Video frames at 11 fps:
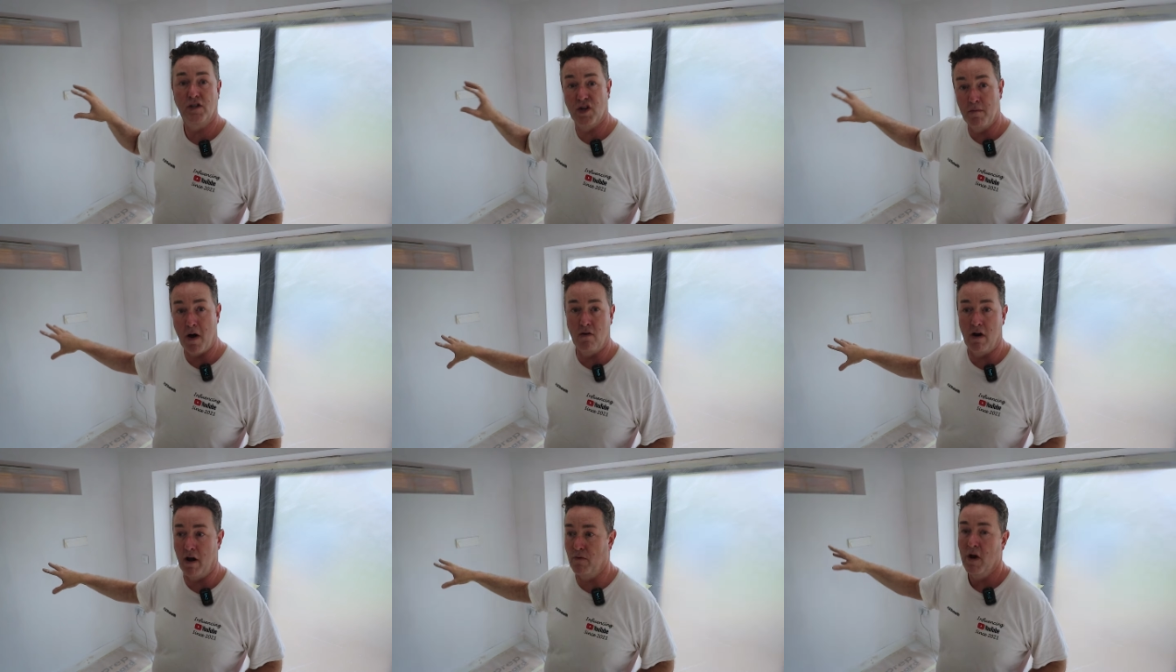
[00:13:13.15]

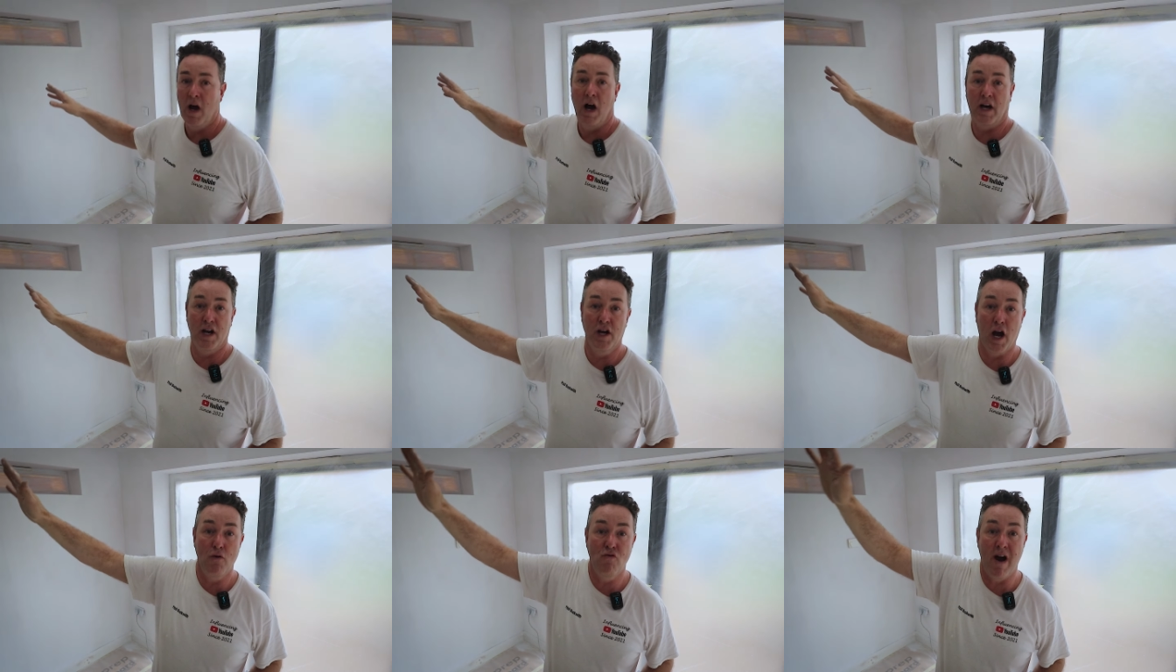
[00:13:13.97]
tomorrow I can
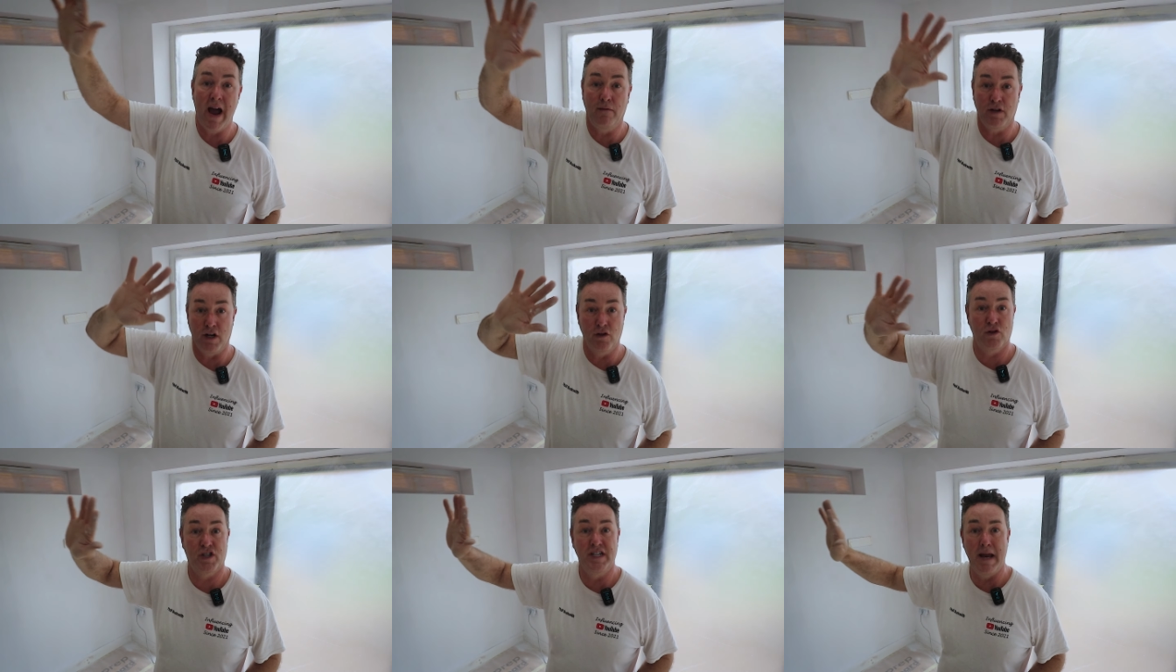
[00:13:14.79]
go round and
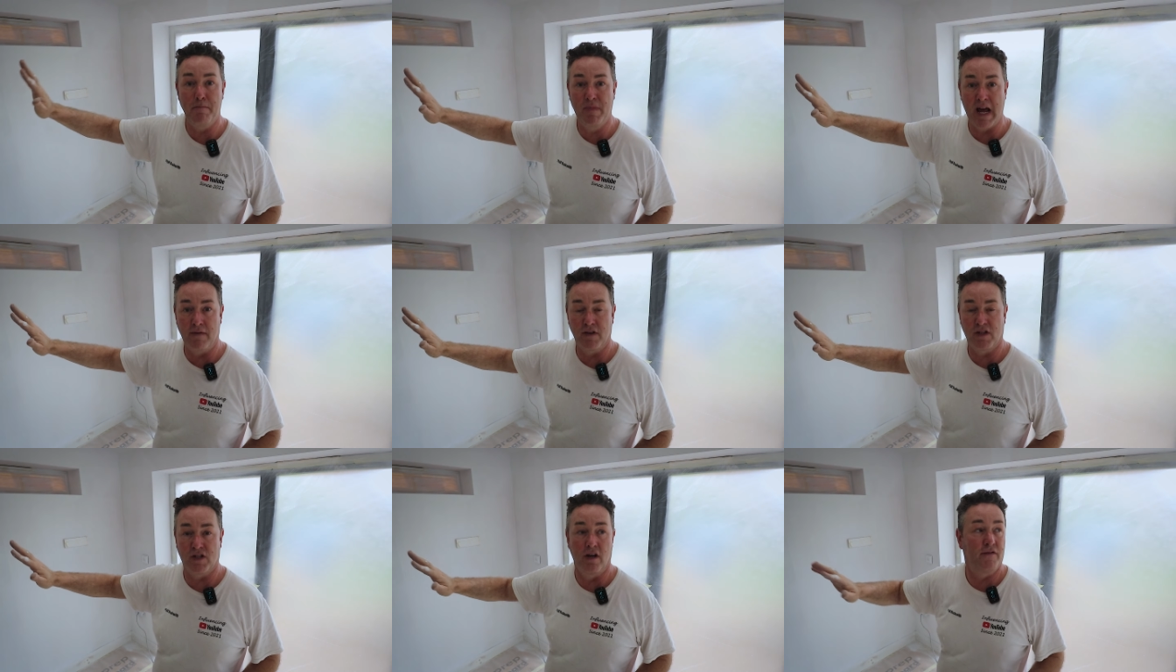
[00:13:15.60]
just nib down the
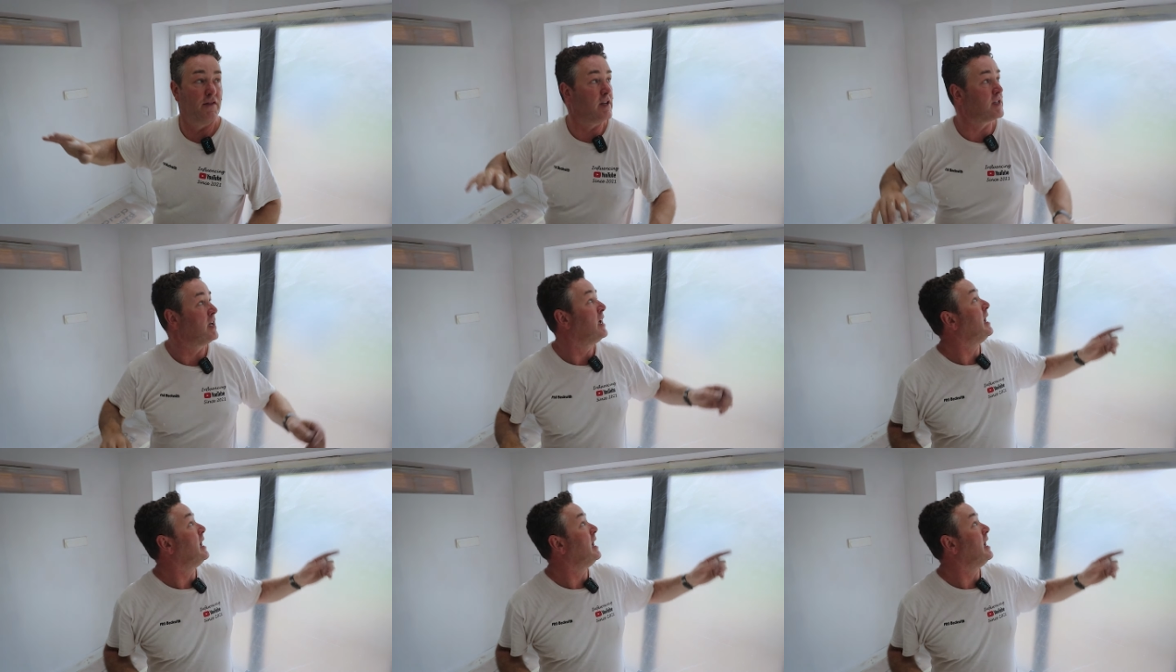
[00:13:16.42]
surface.